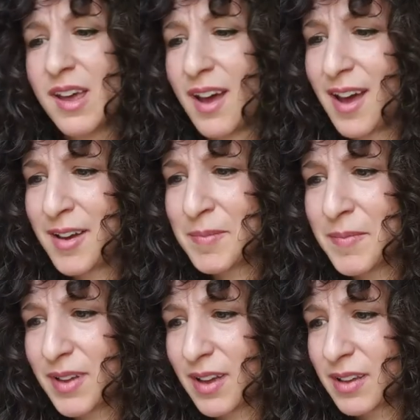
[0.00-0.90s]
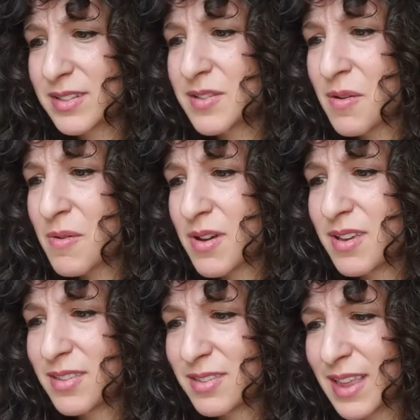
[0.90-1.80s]
Um, so
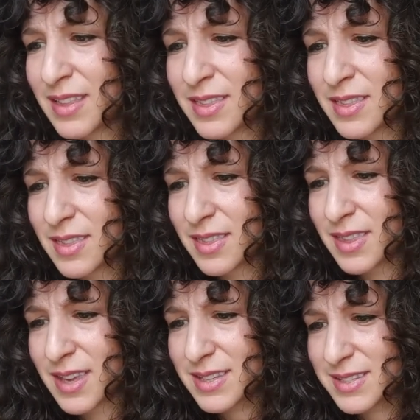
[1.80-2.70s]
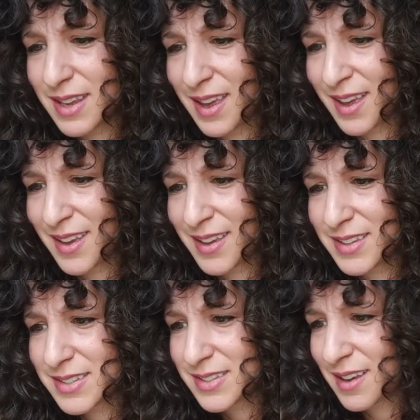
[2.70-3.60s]
in this
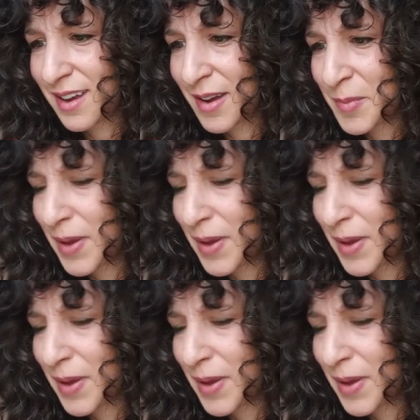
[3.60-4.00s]
case, um,